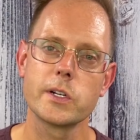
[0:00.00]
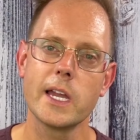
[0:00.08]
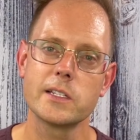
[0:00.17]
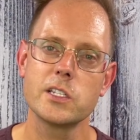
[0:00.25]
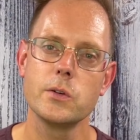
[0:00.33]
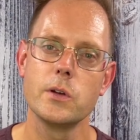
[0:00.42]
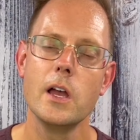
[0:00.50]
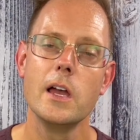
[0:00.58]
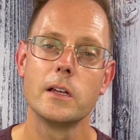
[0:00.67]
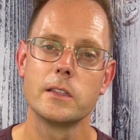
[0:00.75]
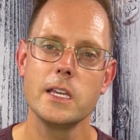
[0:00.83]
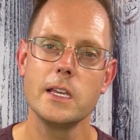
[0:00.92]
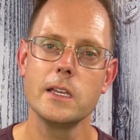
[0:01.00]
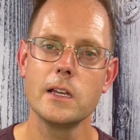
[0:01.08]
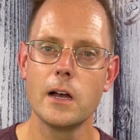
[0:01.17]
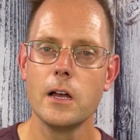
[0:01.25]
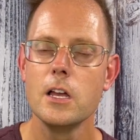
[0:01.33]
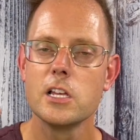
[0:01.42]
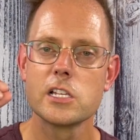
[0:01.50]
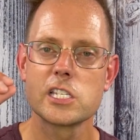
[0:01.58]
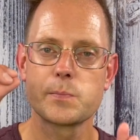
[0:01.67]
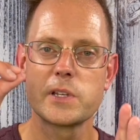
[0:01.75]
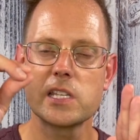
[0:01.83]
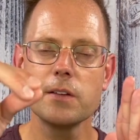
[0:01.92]
get to the
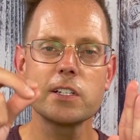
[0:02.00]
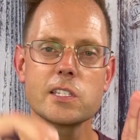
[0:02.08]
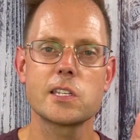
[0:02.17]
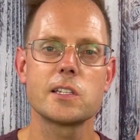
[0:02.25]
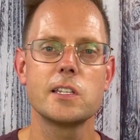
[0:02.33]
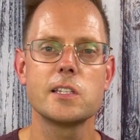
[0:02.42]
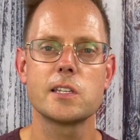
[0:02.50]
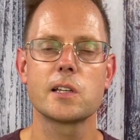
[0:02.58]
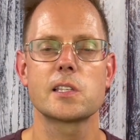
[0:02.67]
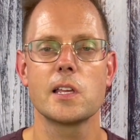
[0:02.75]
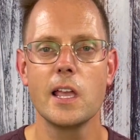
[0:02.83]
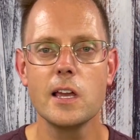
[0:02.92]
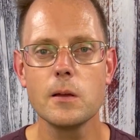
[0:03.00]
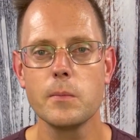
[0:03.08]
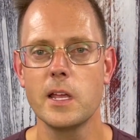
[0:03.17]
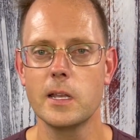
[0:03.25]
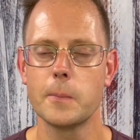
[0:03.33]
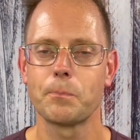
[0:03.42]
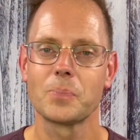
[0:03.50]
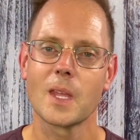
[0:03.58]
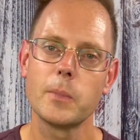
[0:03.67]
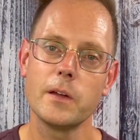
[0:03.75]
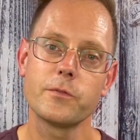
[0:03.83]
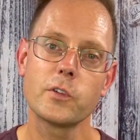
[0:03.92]
specific statistics in a minute.
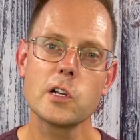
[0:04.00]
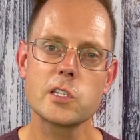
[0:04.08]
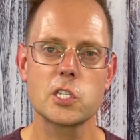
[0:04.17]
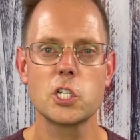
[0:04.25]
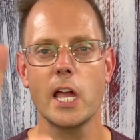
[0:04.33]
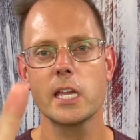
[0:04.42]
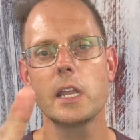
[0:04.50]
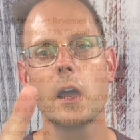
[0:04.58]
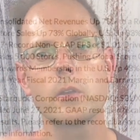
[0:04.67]
But first, check it out